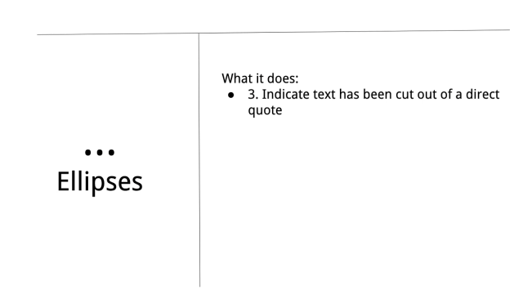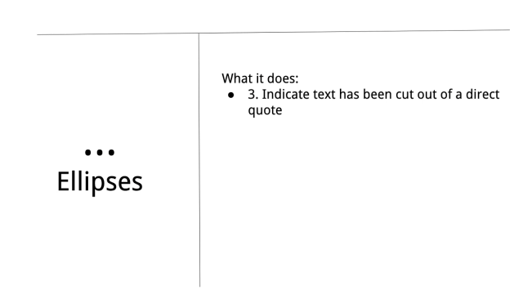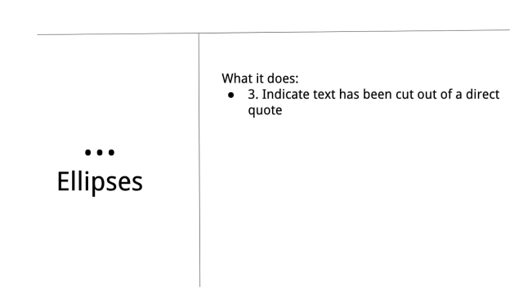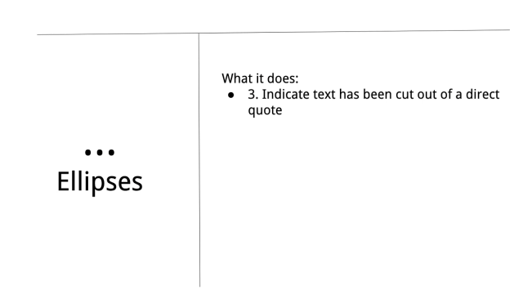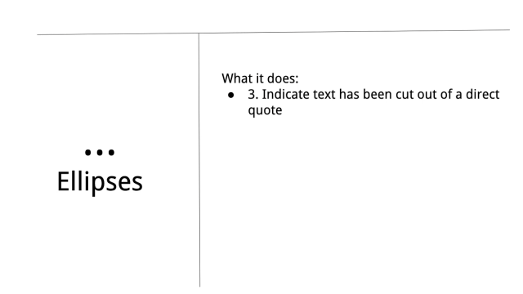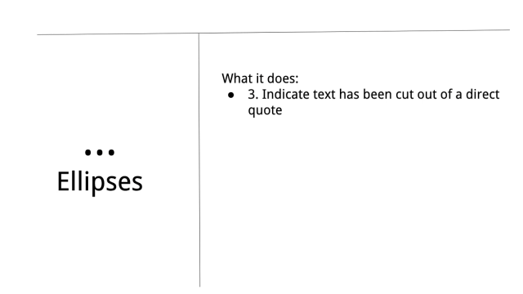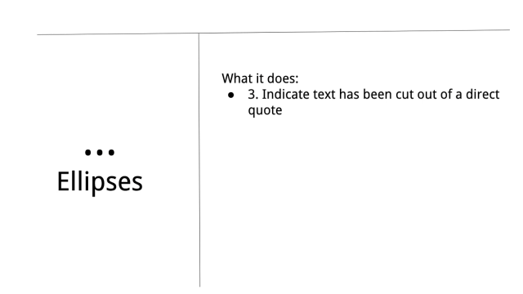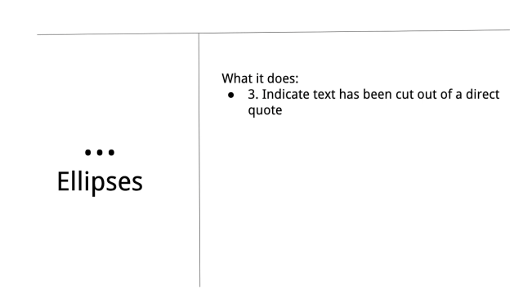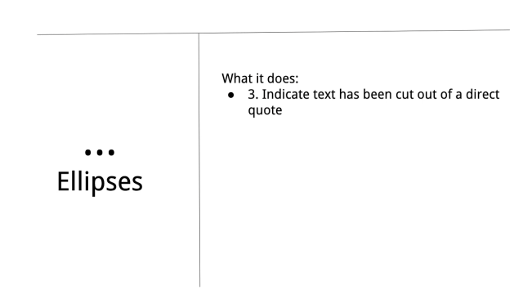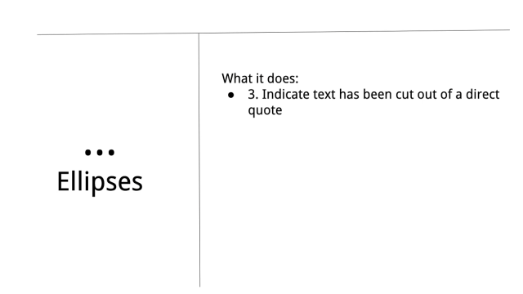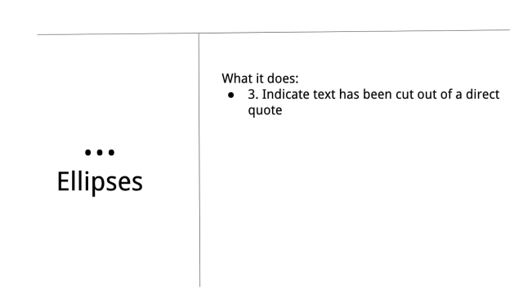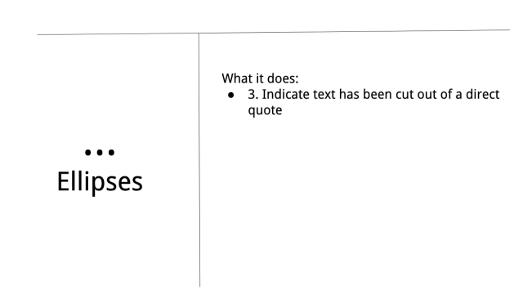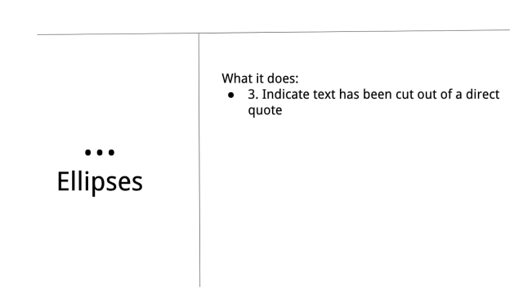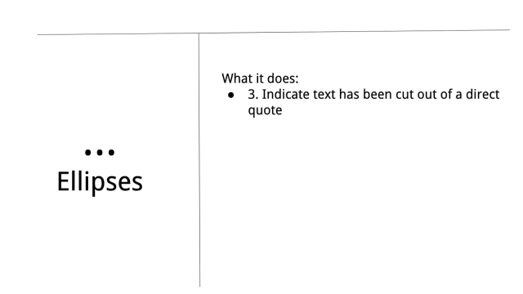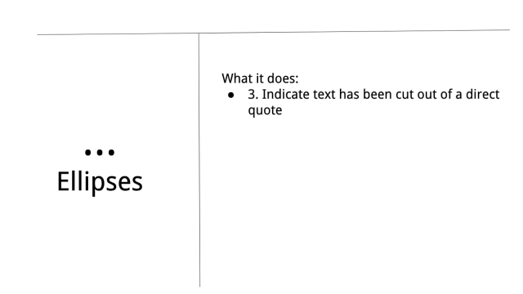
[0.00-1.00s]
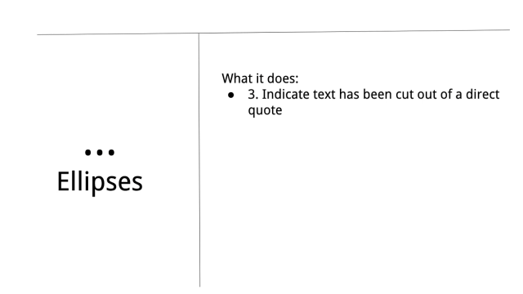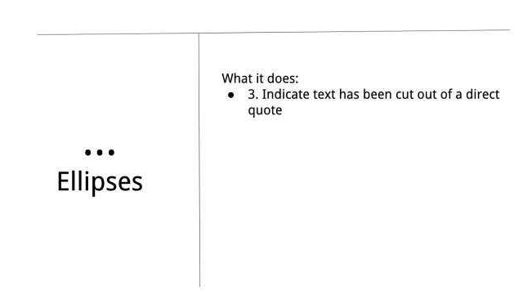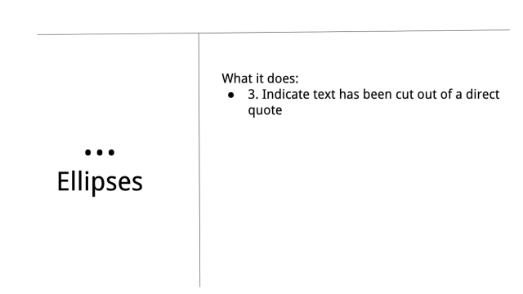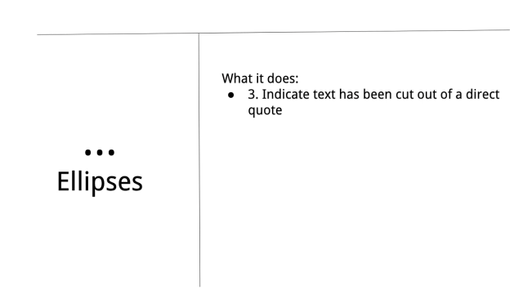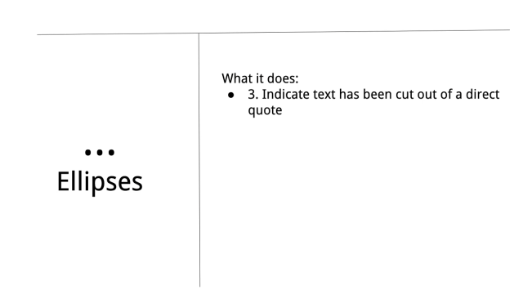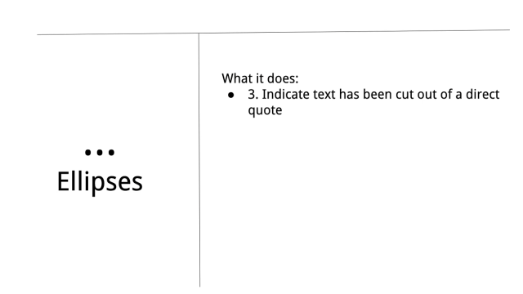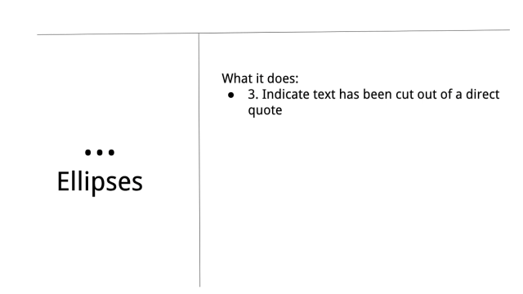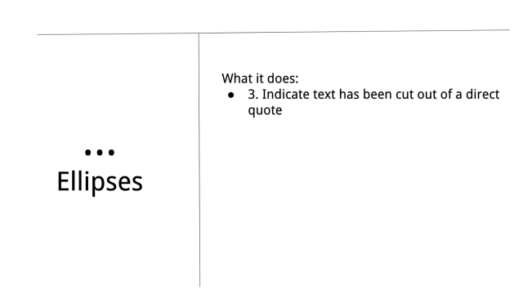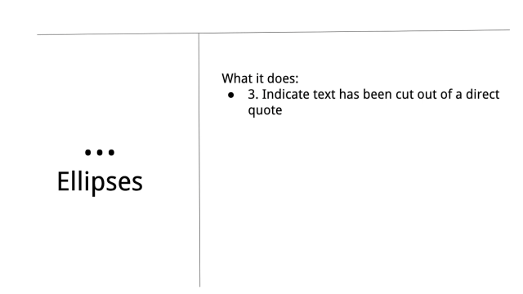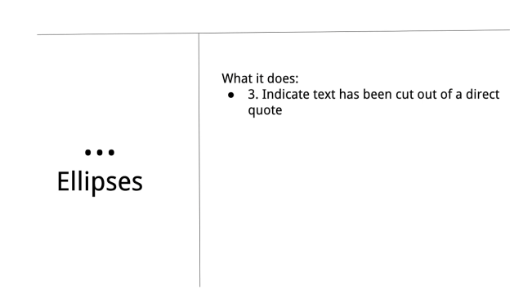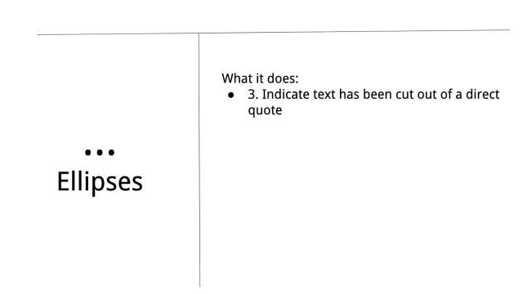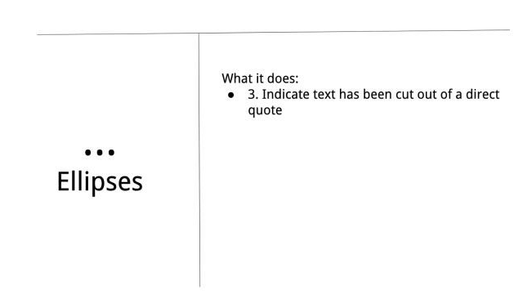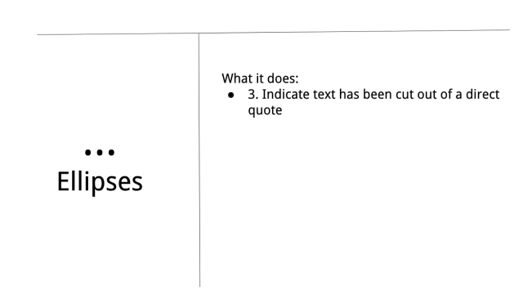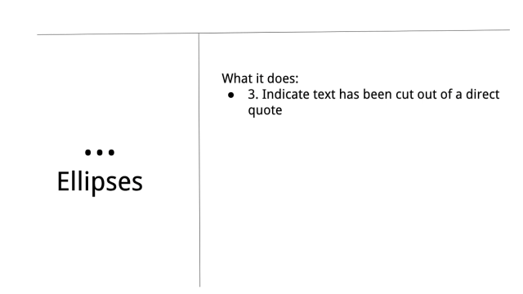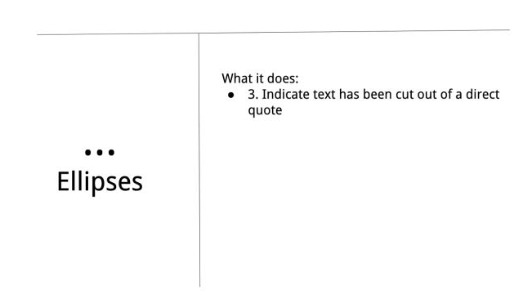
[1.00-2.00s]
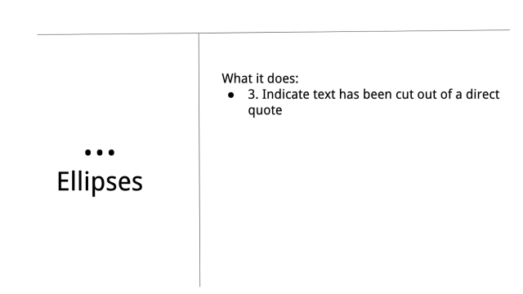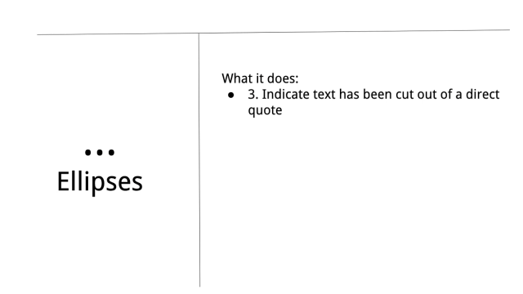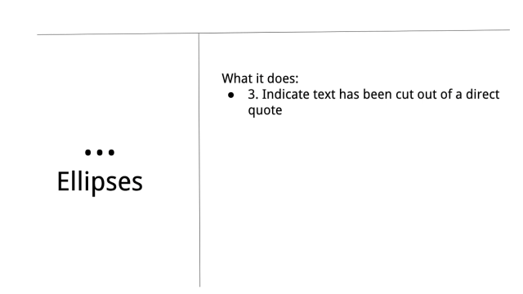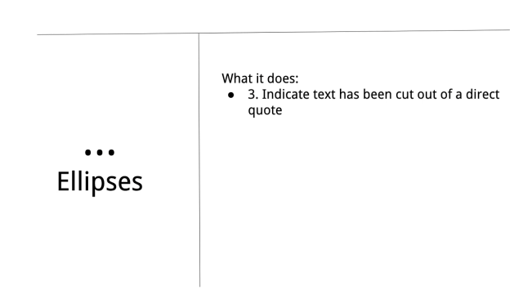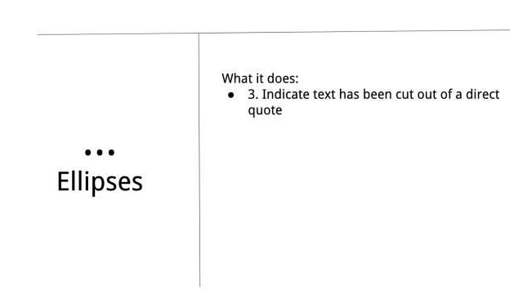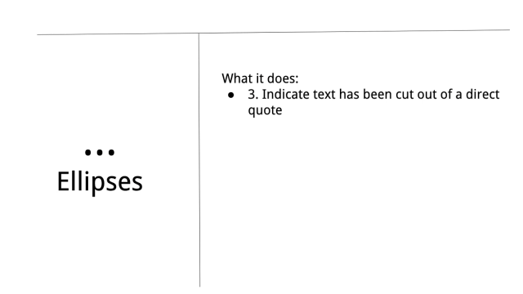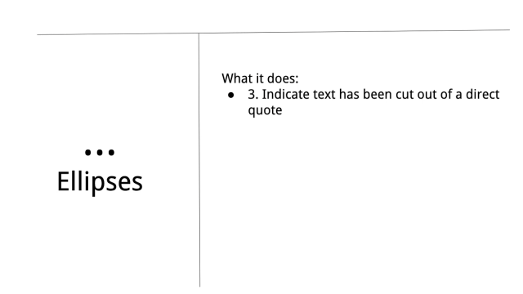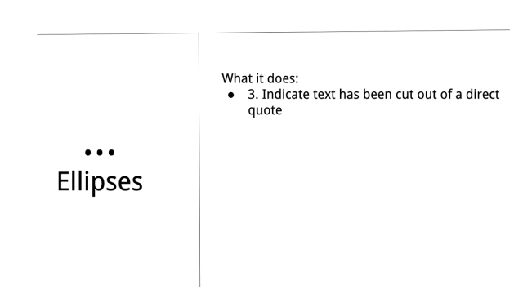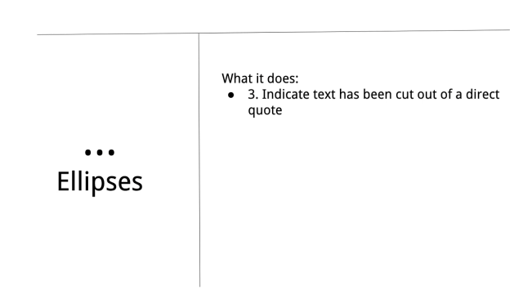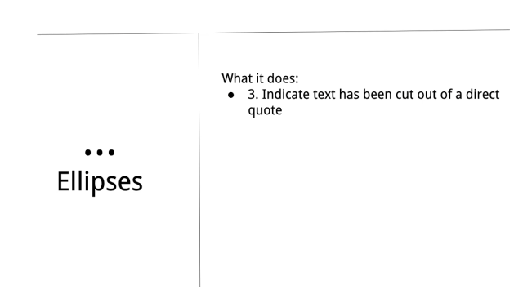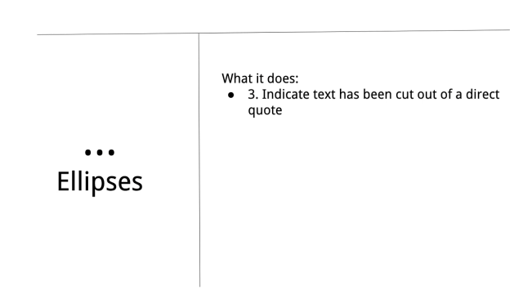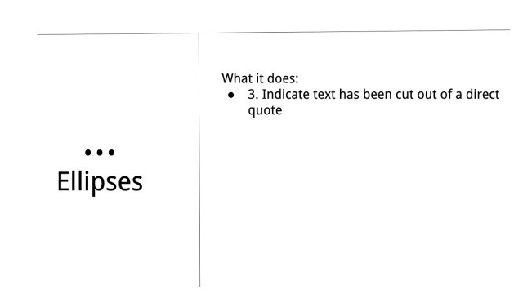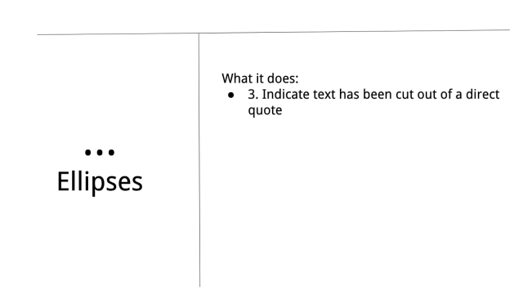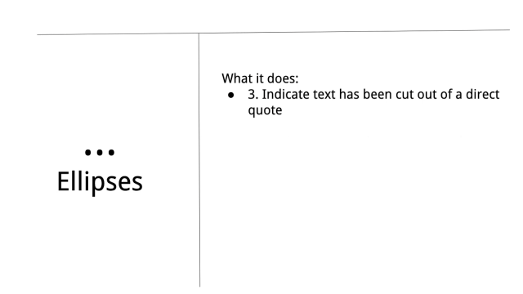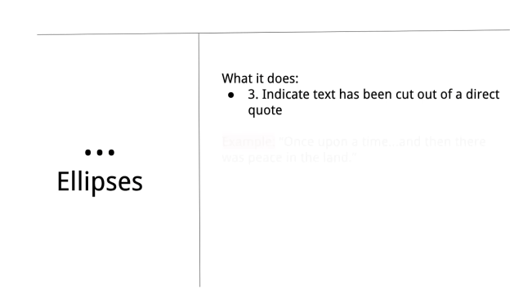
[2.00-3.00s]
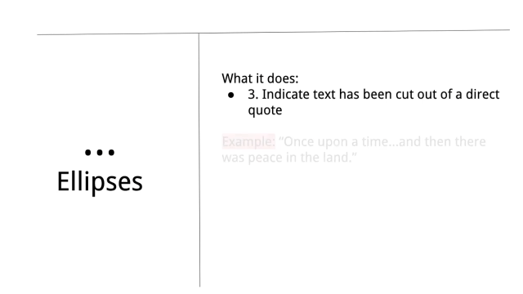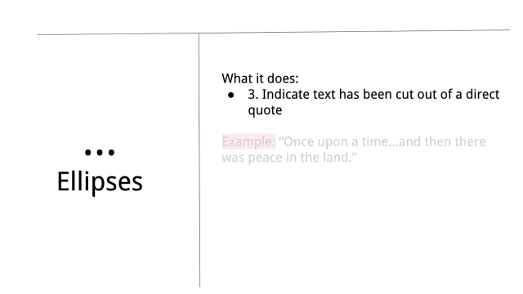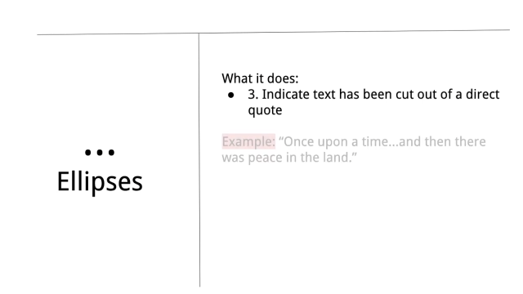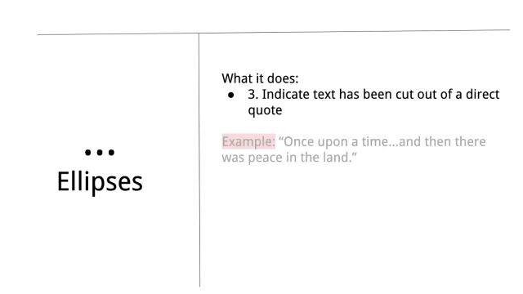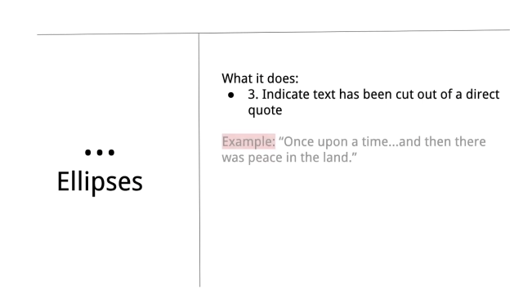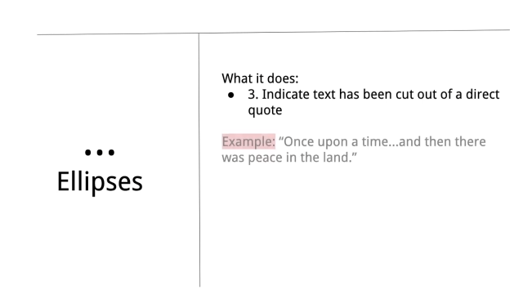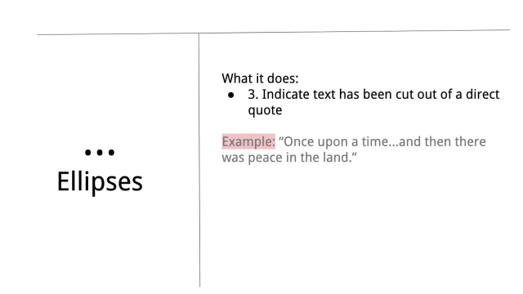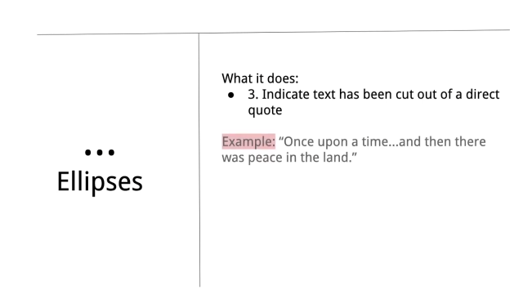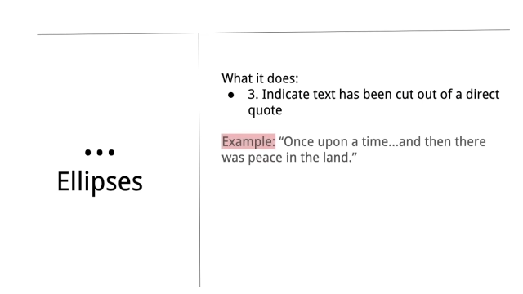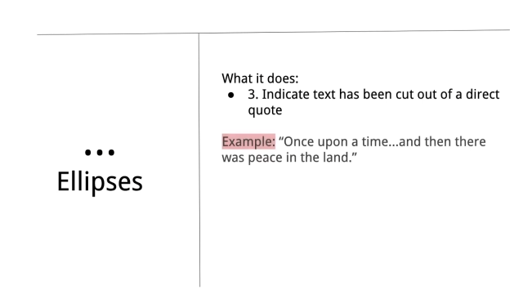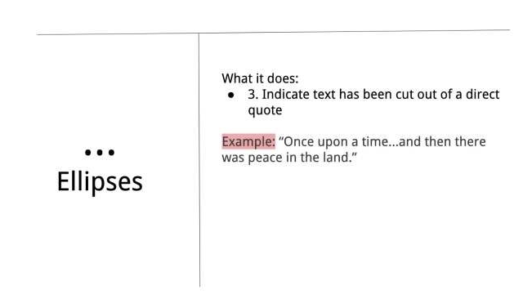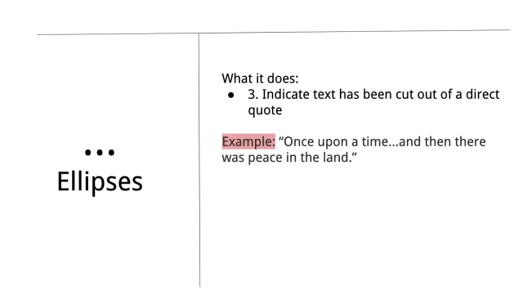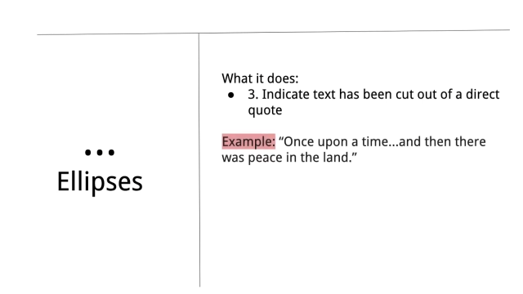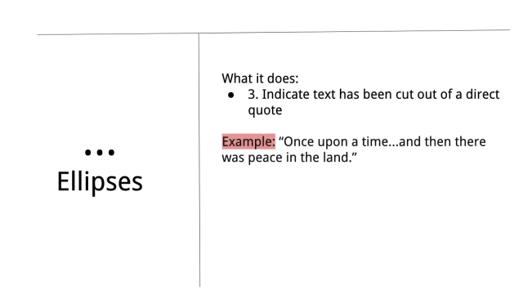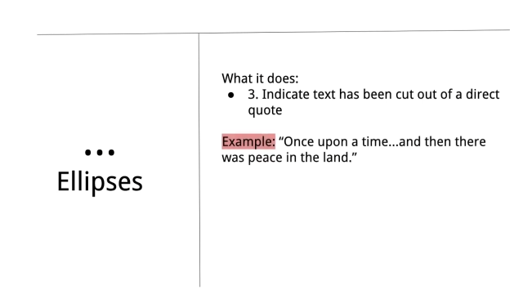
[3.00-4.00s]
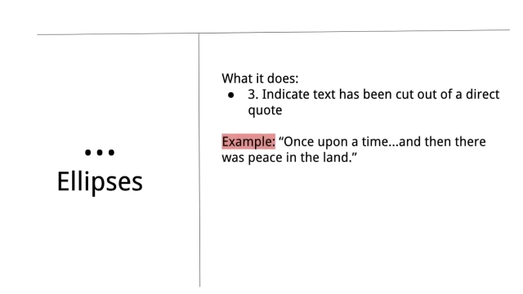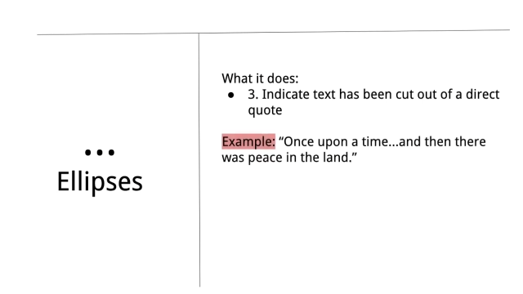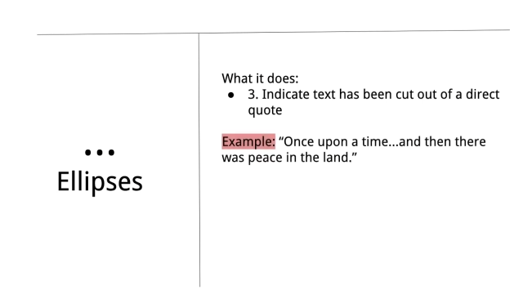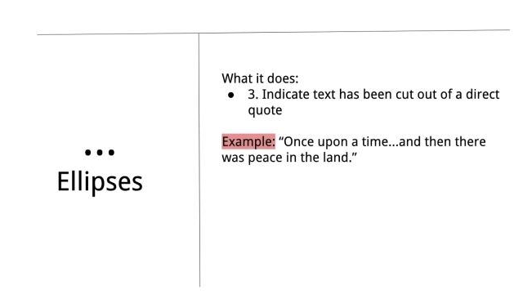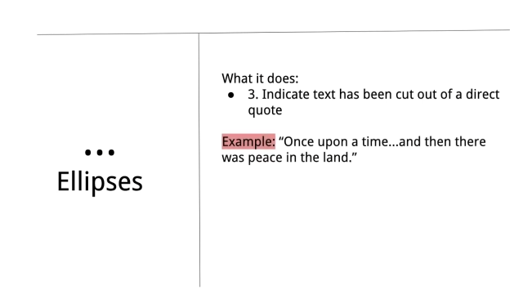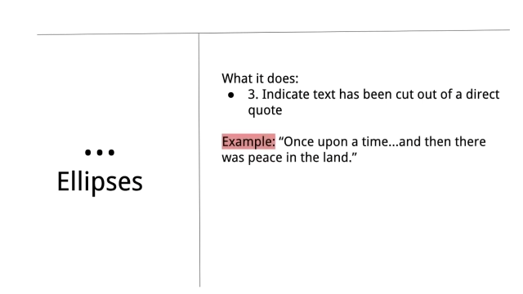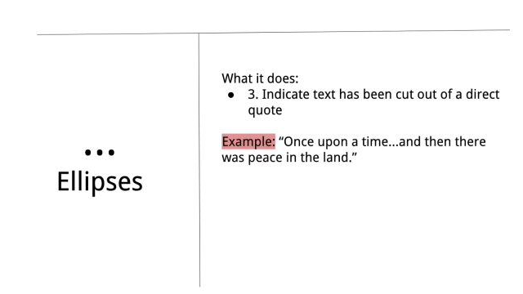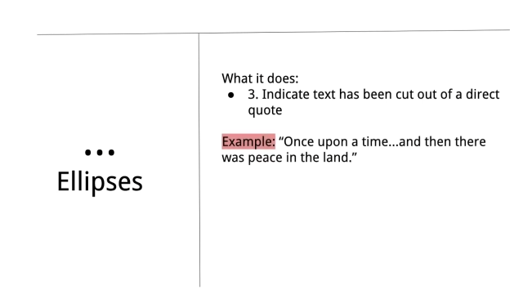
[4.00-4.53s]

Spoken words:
No face is visible, so there are no lips to read.